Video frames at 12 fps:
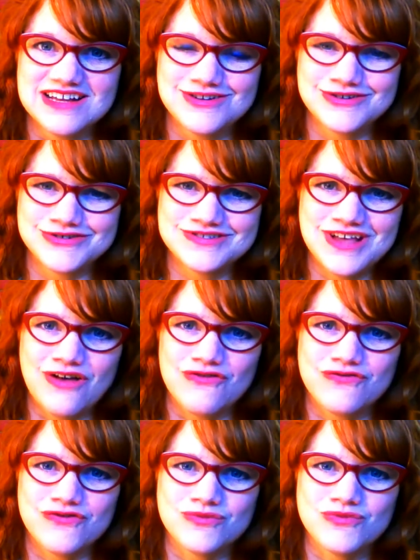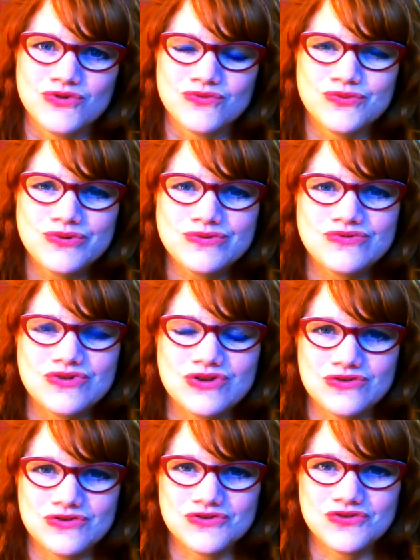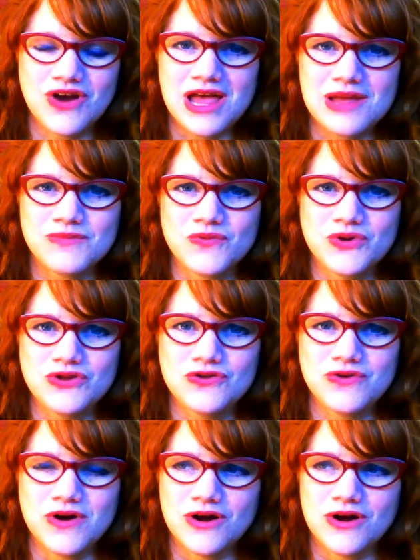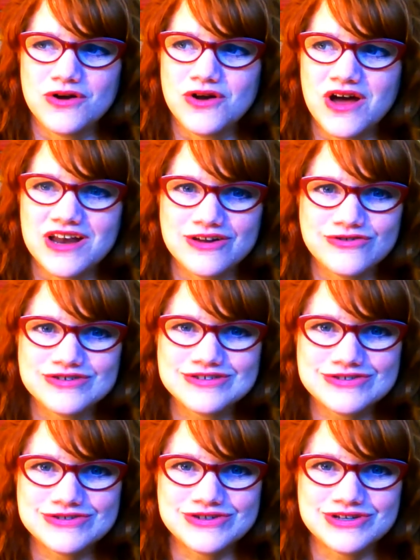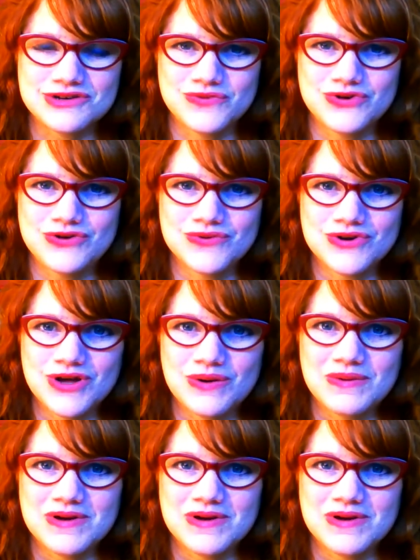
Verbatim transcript: yourself from your roots and your tribe when you are not understood and when you are not